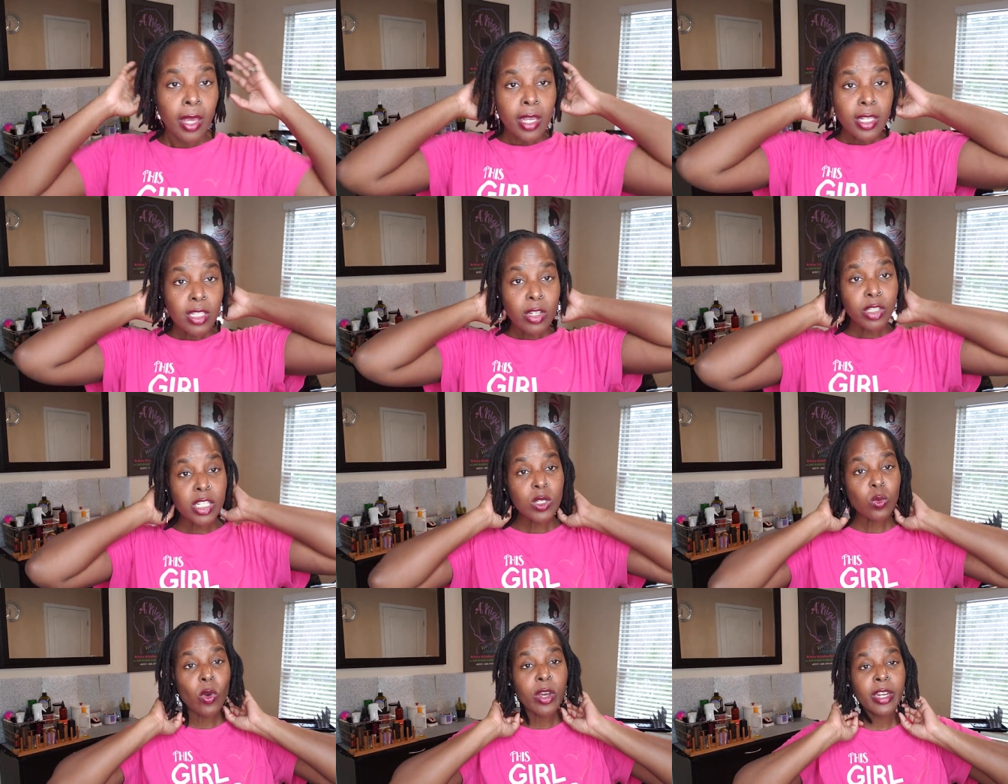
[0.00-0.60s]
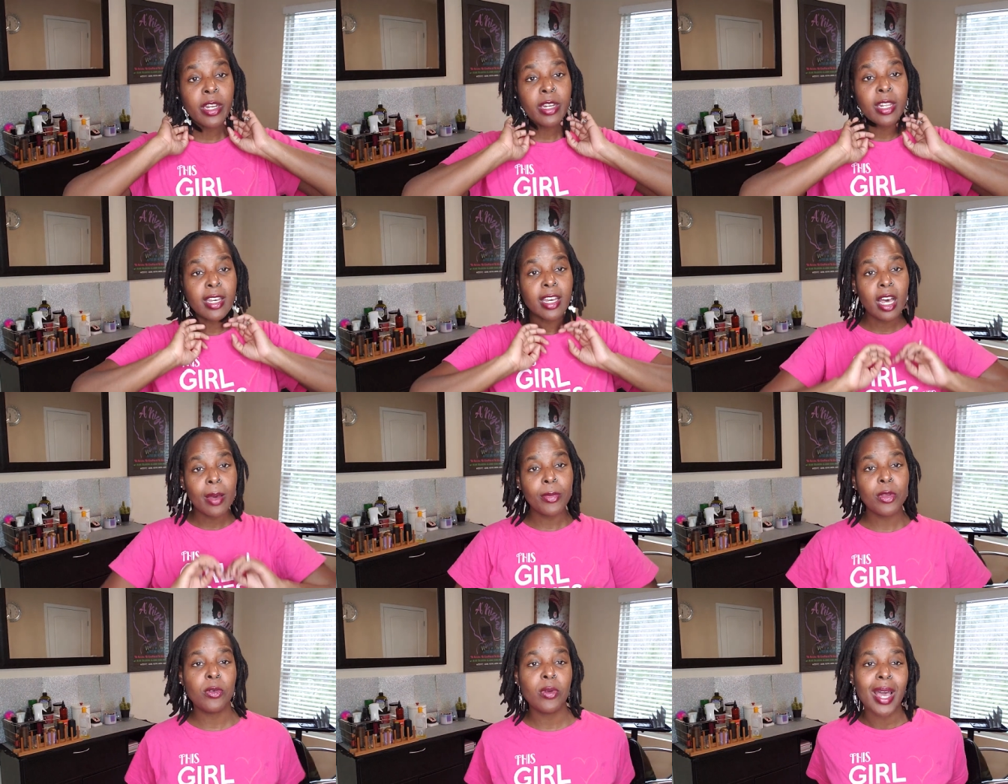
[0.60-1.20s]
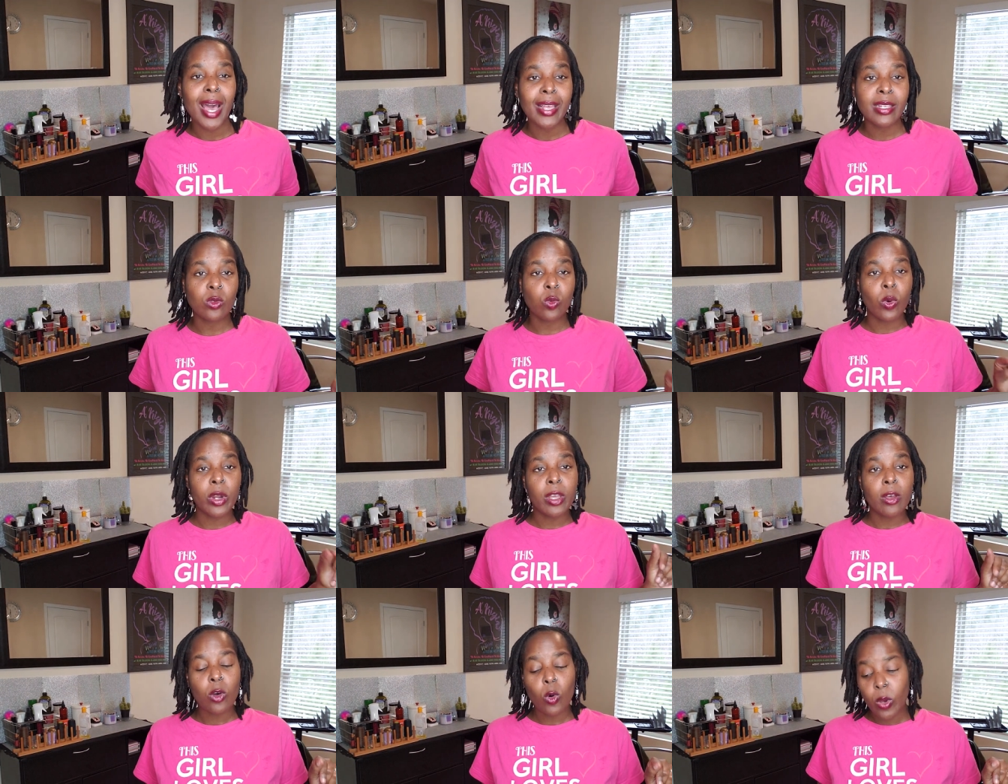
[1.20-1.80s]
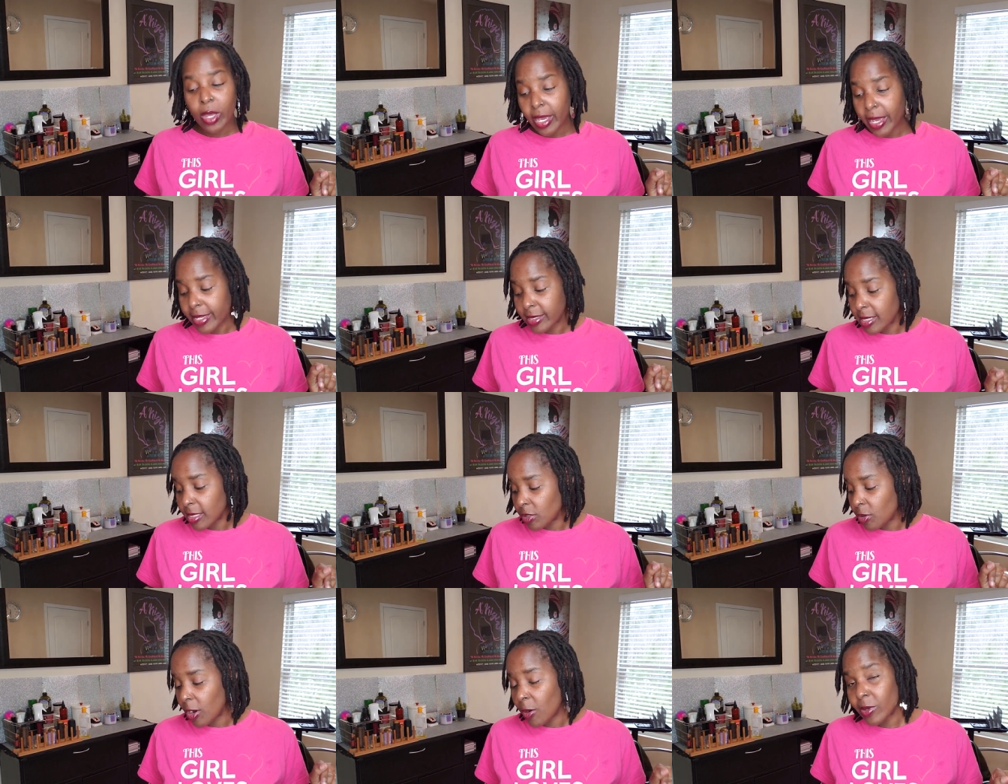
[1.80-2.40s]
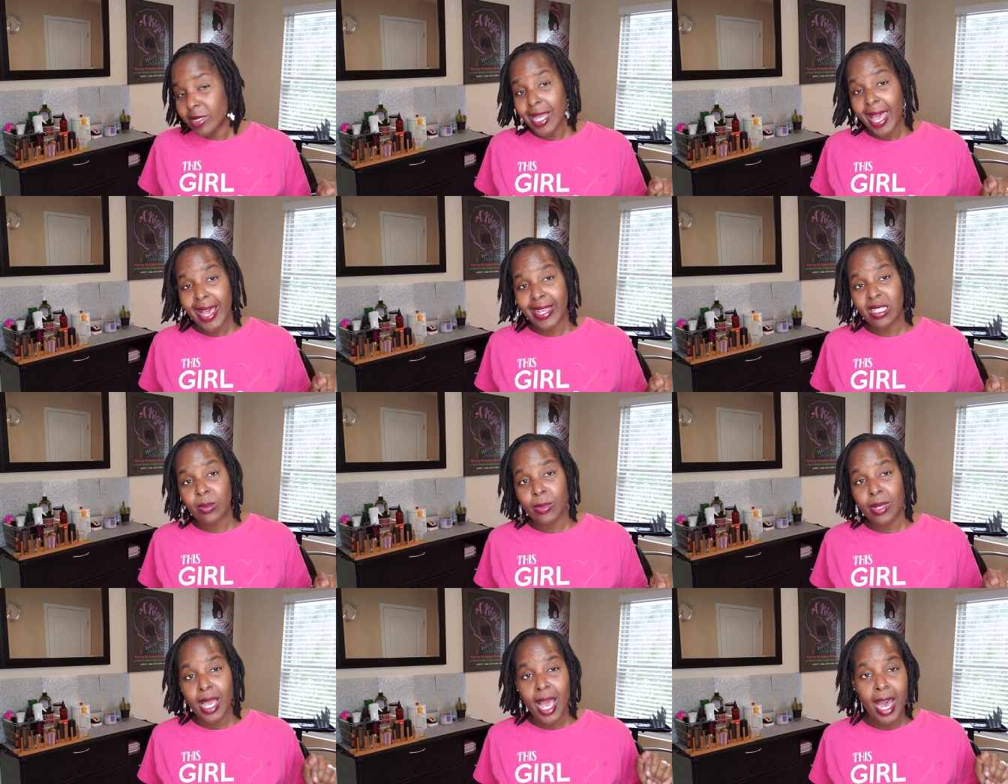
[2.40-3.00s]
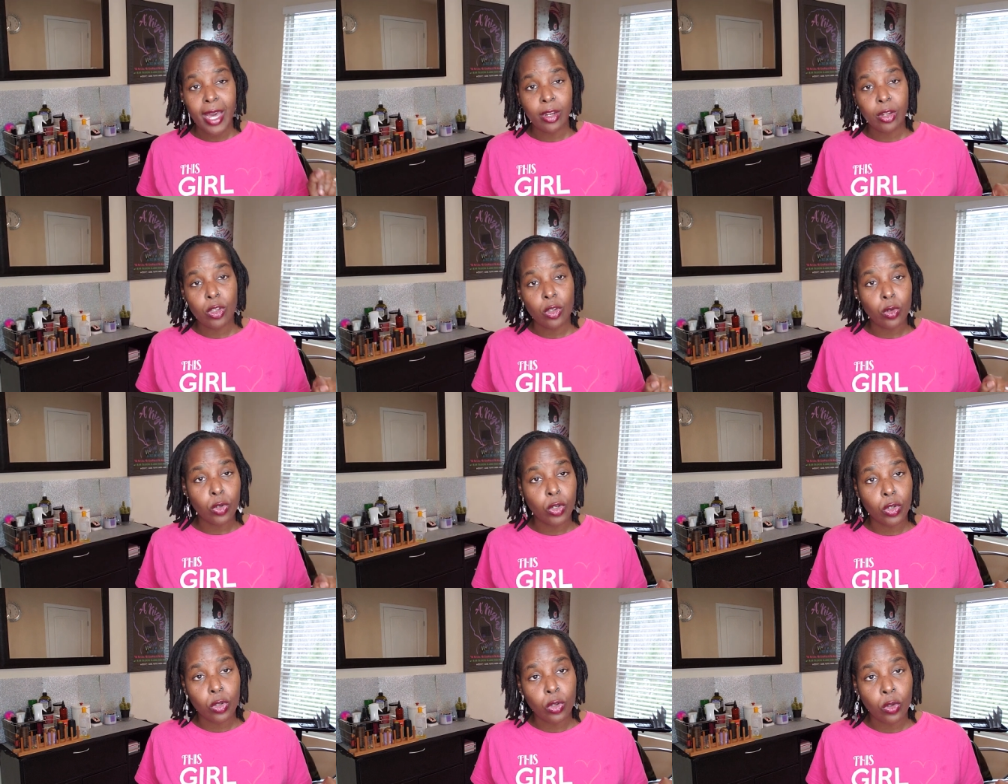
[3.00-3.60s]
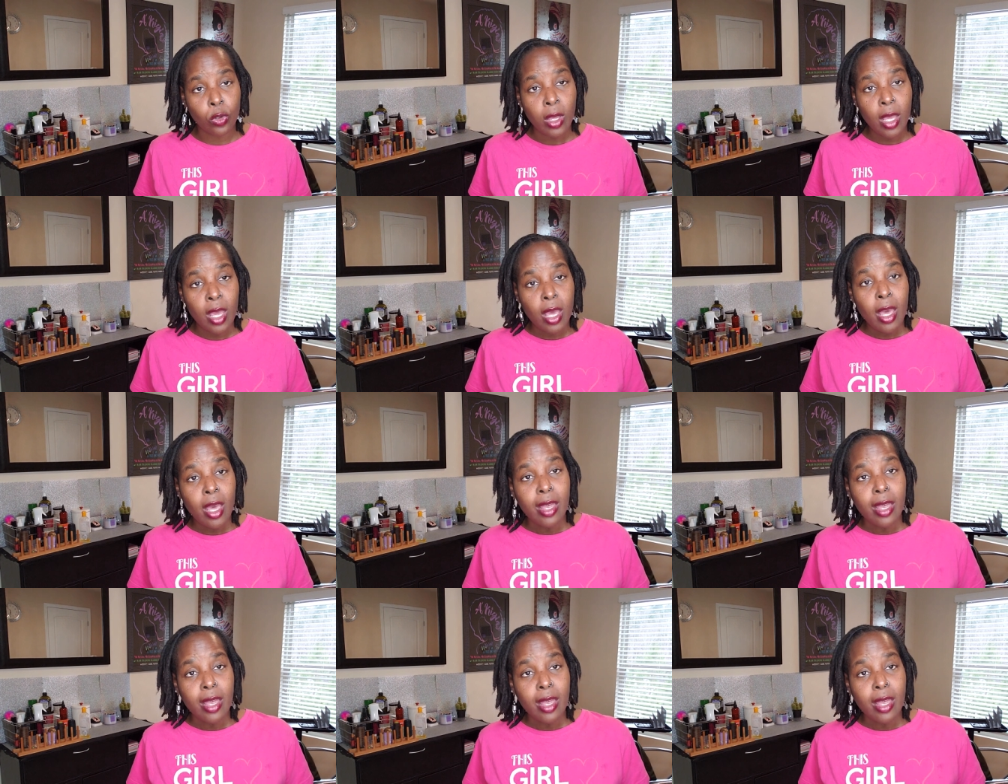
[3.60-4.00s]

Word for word: So just wanted to come to you guys real quick, because this girl was asking me, how do you do